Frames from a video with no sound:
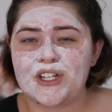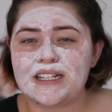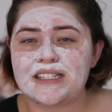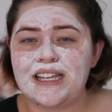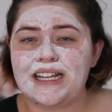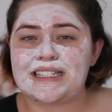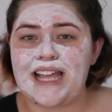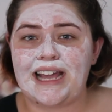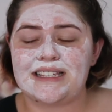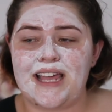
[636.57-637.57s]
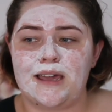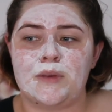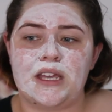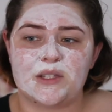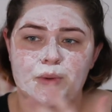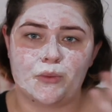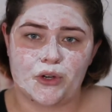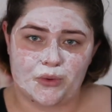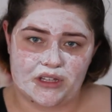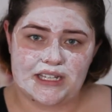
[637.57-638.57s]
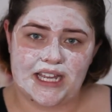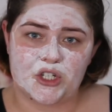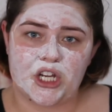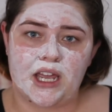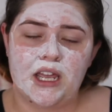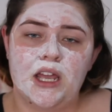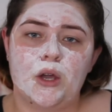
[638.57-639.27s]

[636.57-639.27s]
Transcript: just the exact same as we would with a teacher.